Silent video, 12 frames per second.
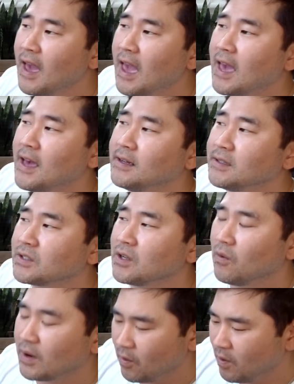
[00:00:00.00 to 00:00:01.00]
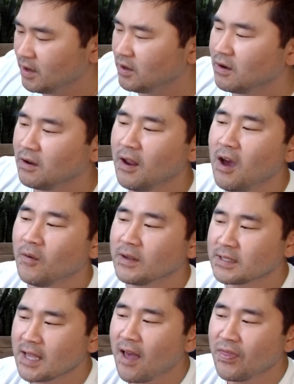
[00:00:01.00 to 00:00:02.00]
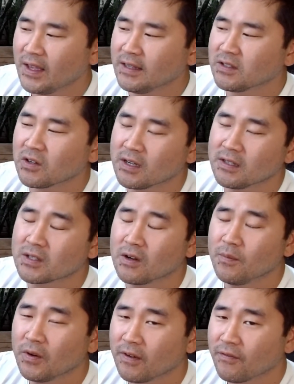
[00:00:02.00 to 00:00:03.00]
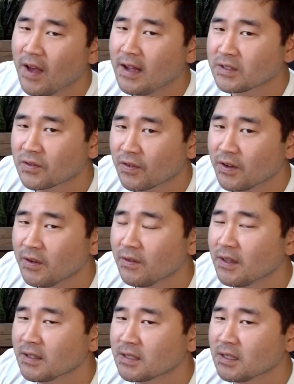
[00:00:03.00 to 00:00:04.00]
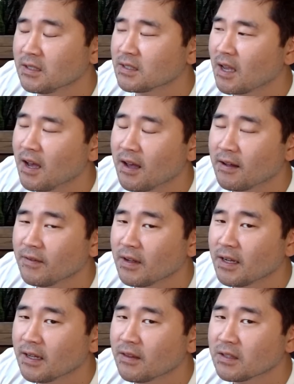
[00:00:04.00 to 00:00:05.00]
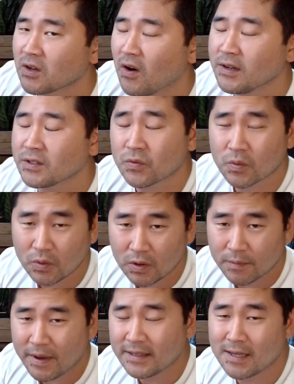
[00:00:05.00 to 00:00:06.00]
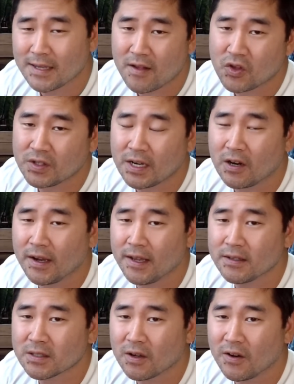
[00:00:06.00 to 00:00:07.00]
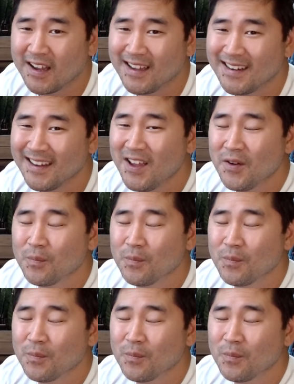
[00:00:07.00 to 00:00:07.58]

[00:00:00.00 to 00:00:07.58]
and so what I want you to know is that things are going to start moving fast for you. This is this card is ruled by Sagittarius, all right?